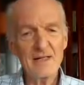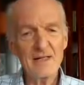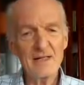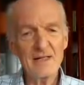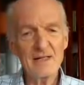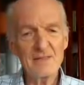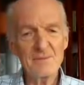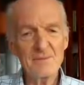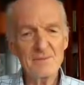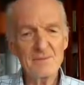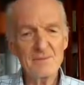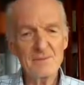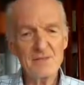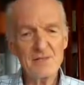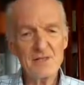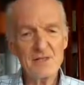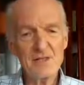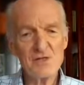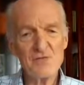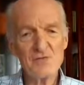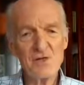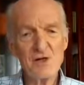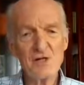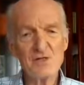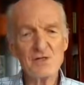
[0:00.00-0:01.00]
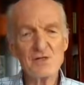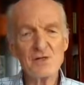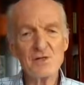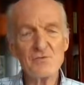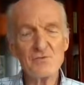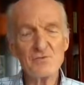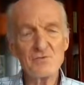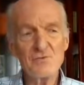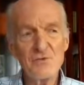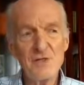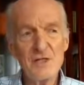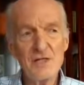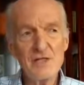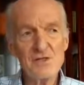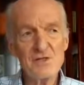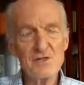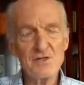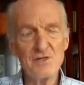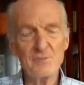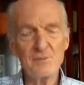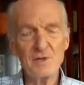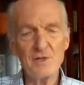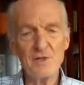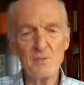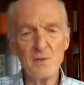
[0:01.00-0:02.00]
Uh, these drugs are
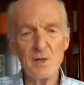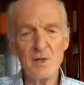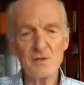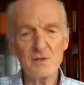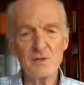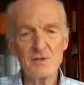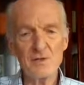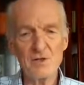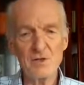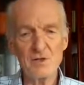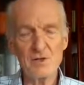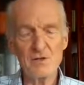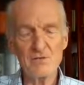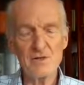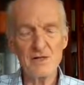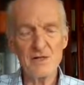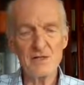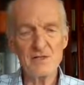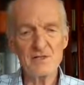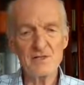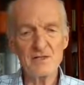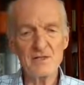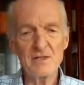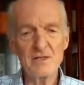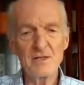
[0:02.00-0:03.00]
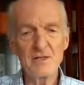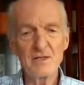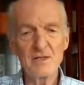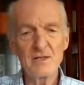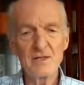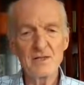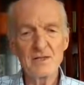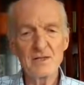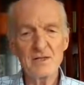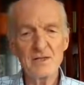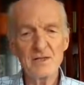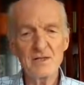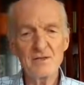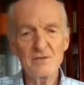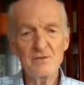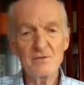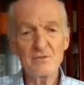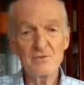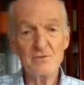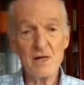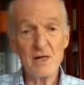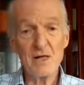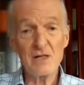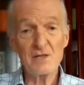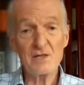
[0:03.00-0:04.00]
reasonably well tolerated in
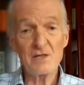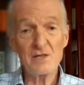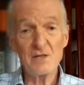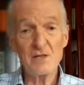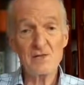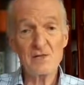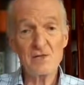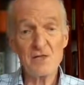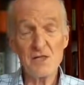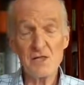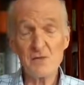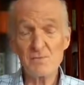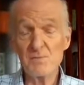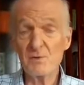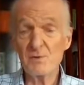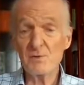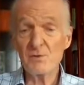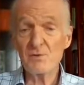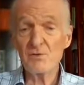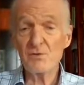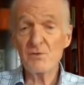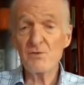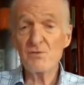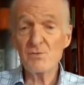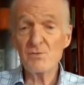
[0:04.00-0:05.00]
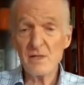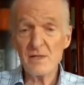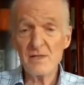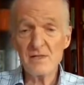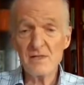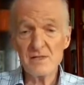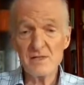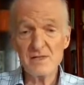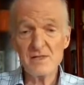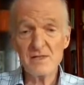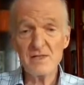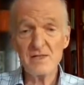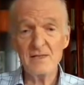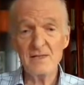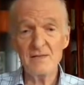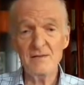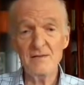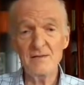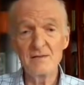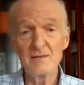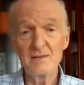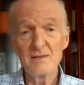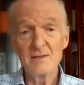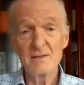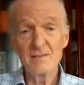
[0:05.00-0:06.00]
the right doses, but we've already
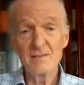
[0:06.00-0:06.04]
seen